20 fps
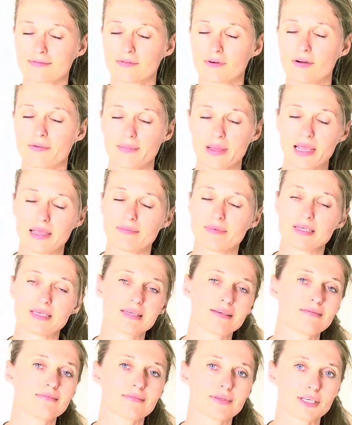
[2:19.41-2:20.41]
Or
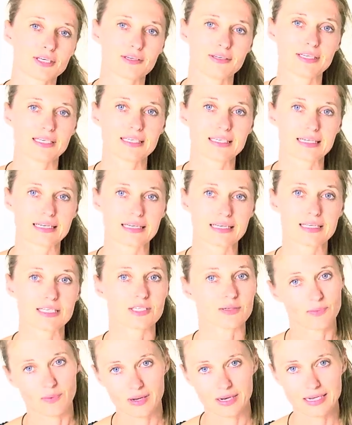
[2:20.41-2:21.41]
maybe you need at
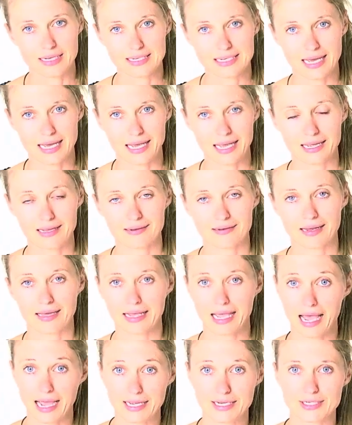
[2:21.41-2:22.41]
least one a day,
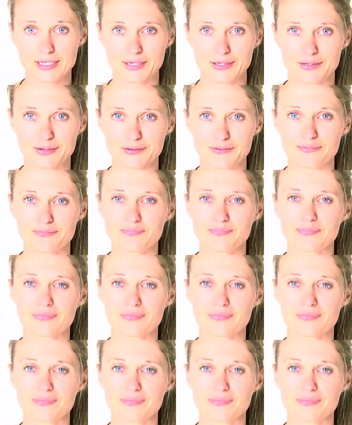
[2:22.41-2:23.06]
like I do.